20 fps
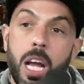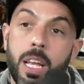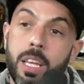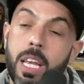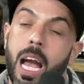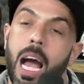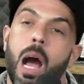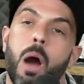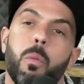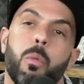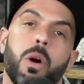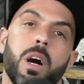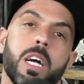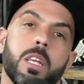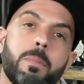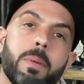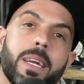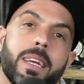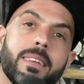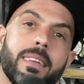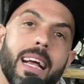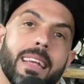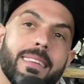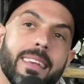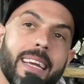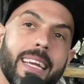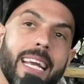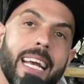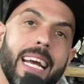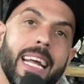Yeah, I was because as
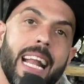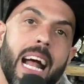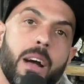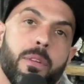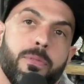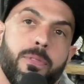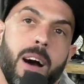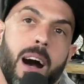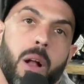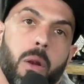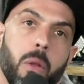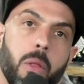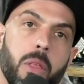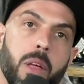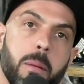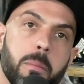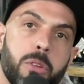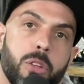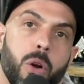a kid, I followed them.